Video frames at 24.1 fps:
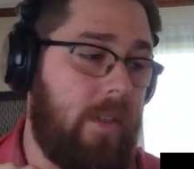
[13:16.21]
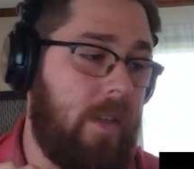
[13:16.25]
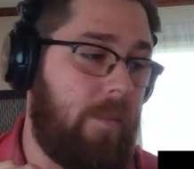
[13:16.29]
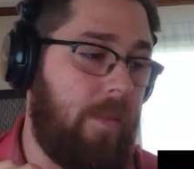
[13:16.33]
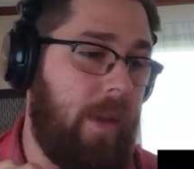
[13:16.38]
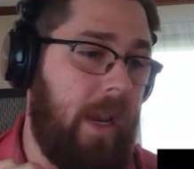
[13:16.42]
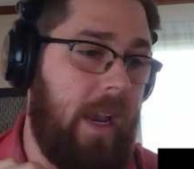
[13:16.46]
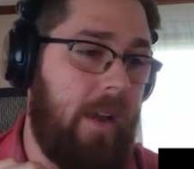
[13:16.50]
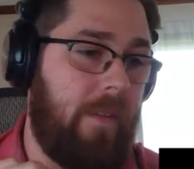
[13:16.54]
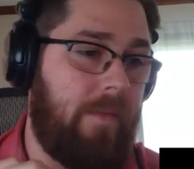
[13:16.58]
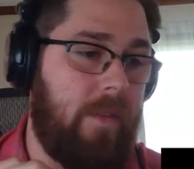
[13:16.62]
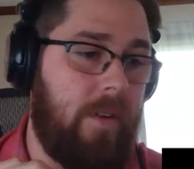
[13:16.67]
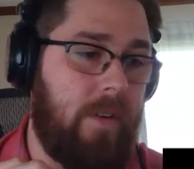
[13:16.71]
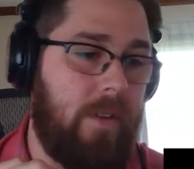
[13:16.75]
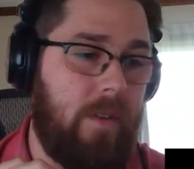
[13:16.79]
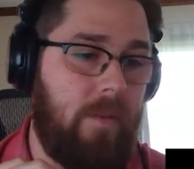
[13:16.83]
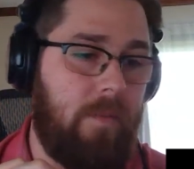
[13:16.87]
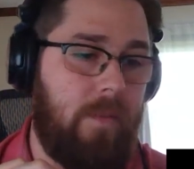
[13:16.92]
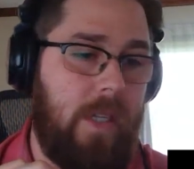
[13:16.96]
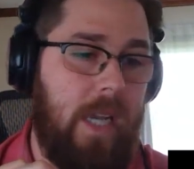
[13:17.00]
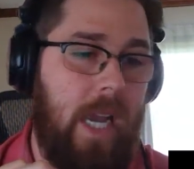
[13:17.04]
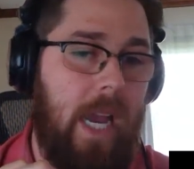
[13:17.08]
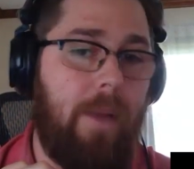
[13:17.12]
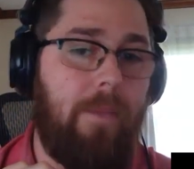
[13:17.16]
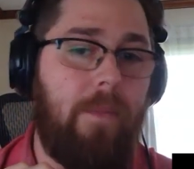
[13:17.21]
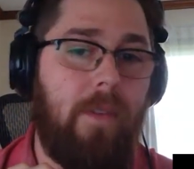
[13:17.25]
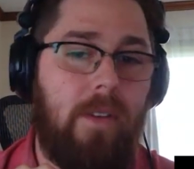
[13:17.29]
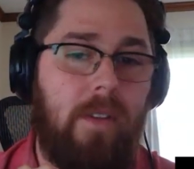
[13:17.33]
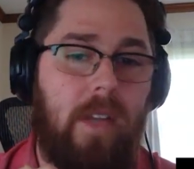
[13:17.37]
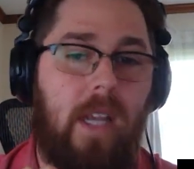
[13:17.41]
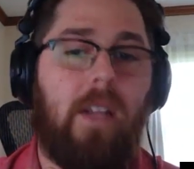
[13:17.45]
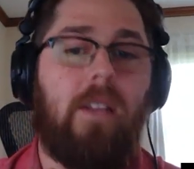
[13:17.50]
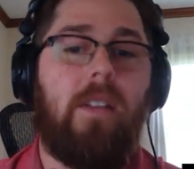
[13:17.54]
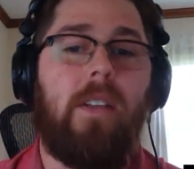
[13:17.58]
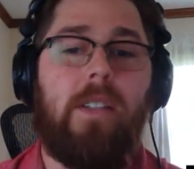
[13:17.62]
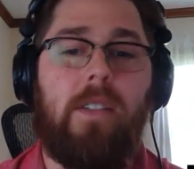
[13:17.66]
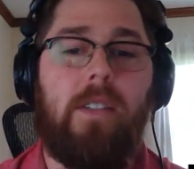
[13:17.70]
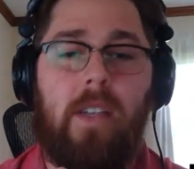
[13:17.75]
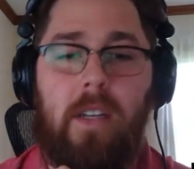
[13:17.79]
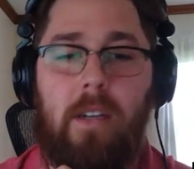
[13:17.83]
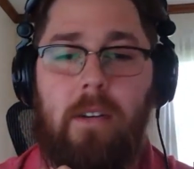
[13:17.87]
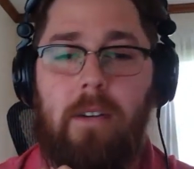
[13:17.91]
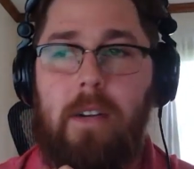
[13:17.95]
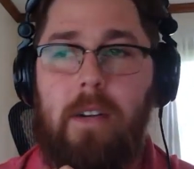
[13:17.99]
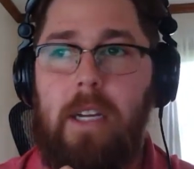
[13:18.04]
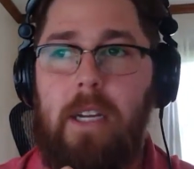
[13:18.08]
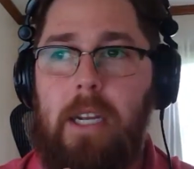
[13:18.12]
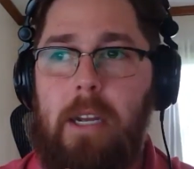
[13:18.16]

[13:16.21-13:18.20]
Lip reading: to me after some time and was like, listen,